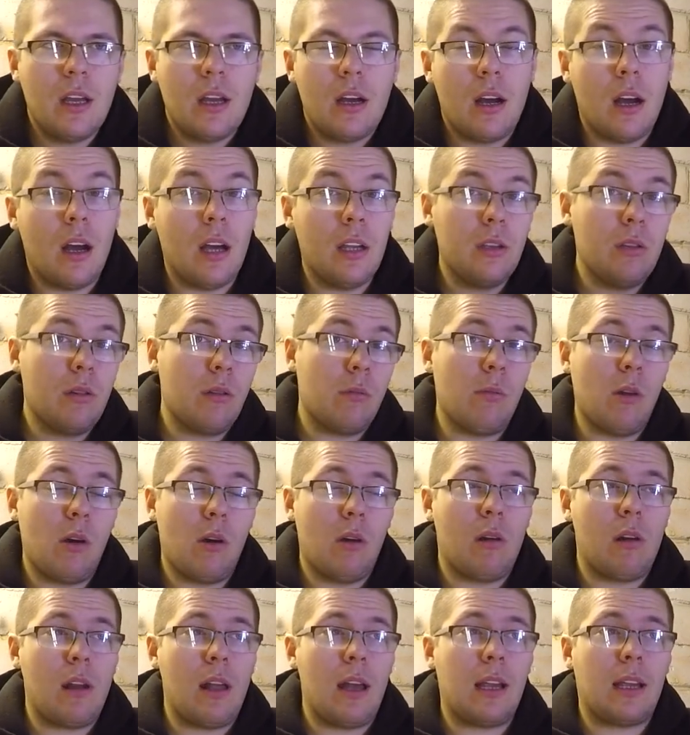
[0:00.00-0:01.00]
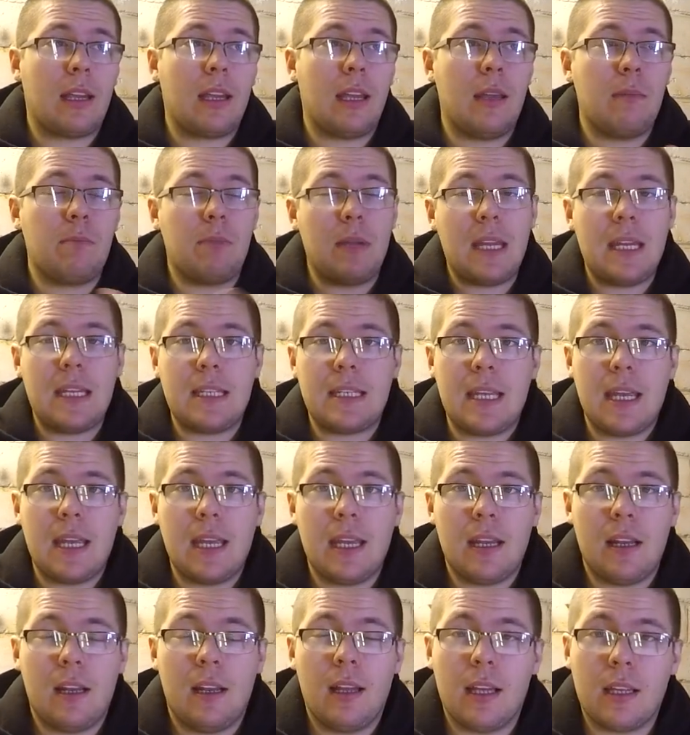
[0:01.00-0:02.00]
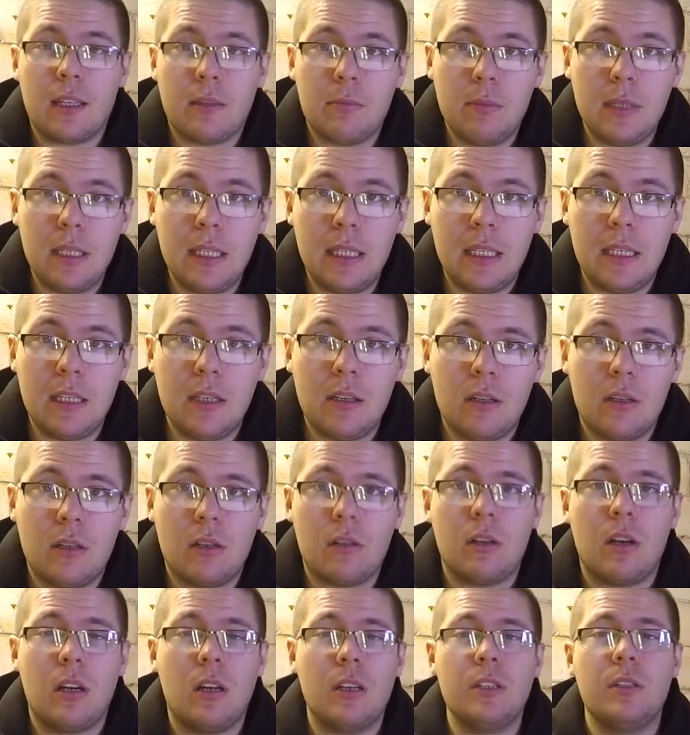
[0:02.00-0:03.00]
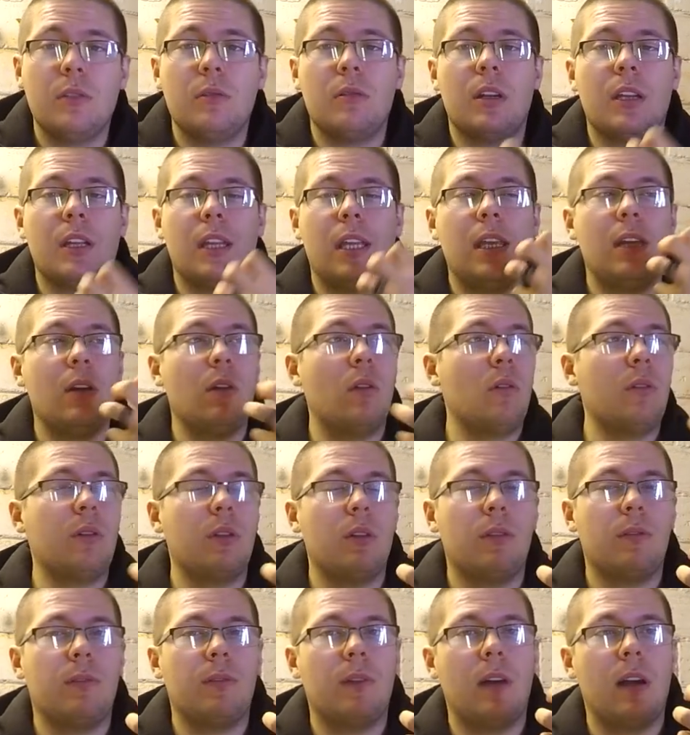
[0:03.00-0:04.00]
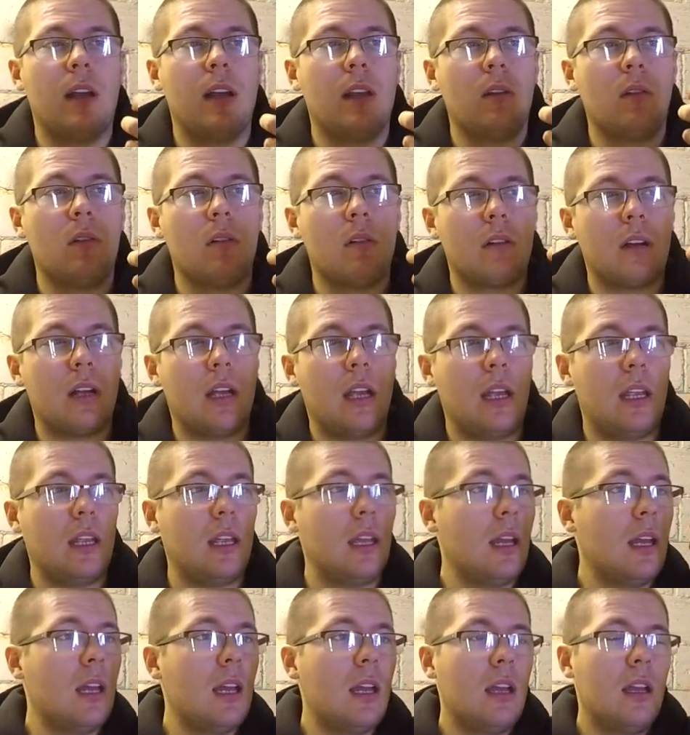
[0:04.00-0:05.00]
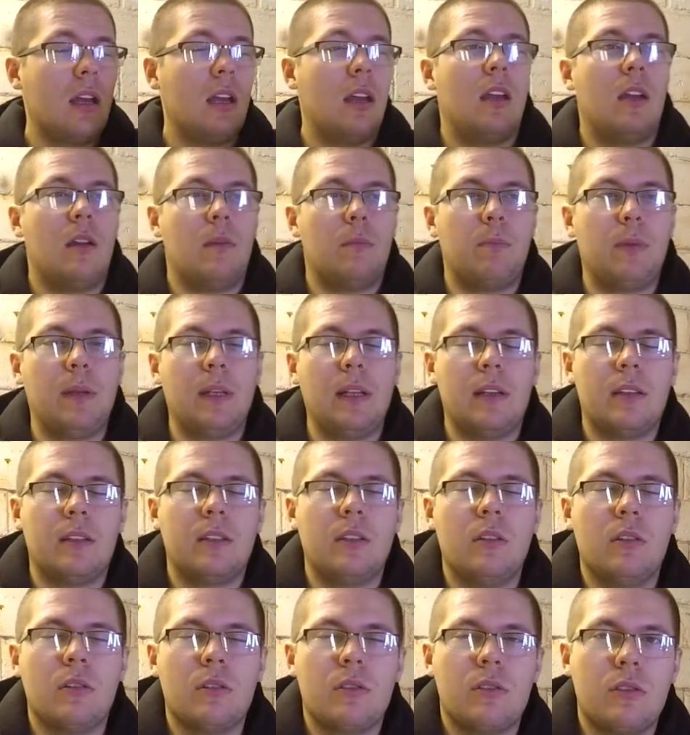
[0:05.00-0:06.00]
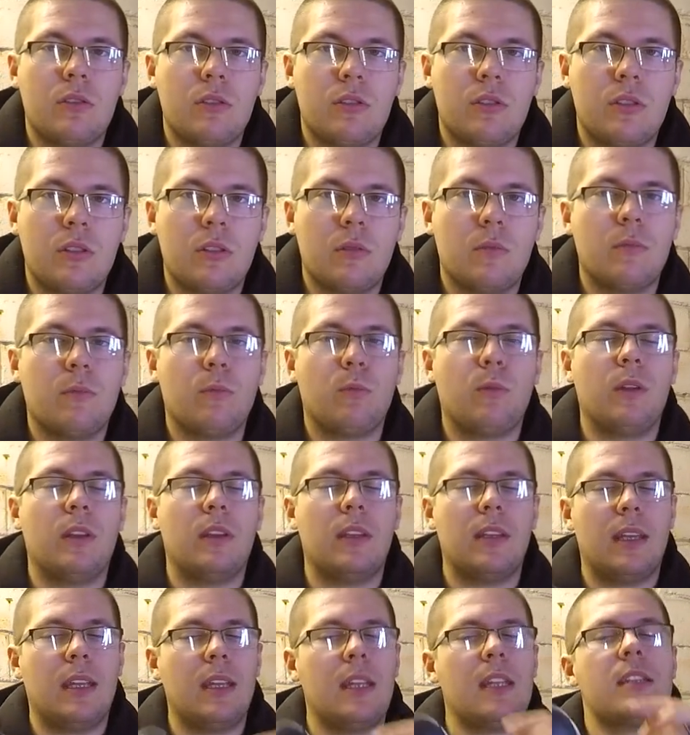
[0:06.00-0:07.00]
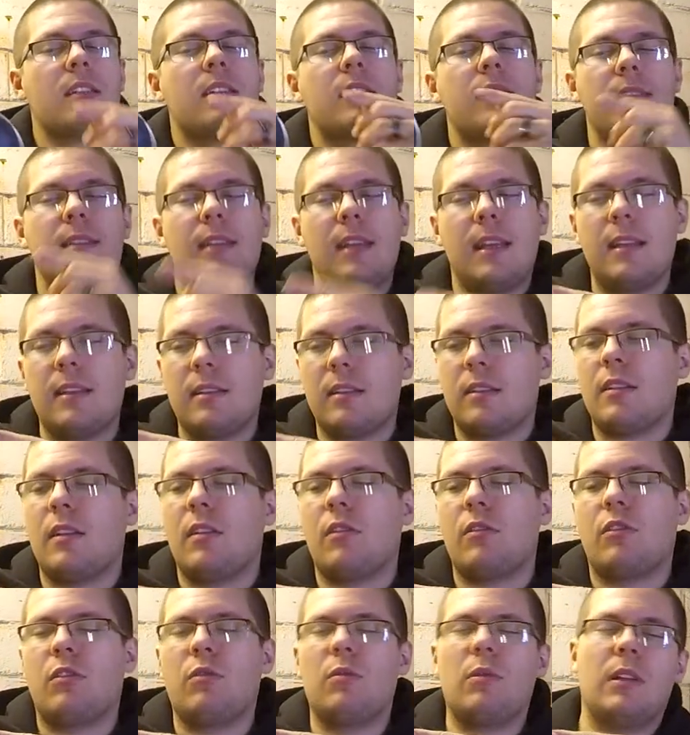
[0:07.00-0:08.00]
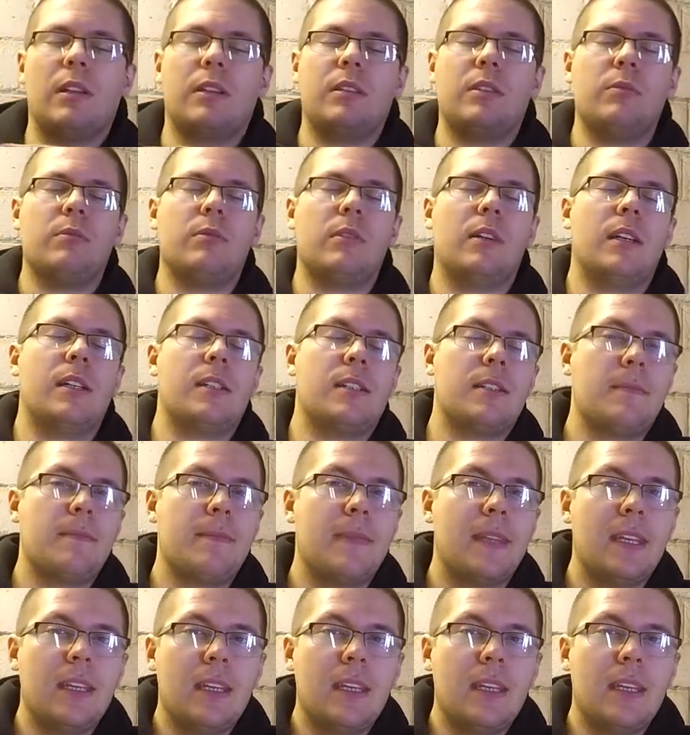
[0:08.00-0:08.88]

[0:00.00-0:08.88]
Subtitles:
Are you more like a bass head like me, or are you a audiophile, or a build your system with a sound quality wise?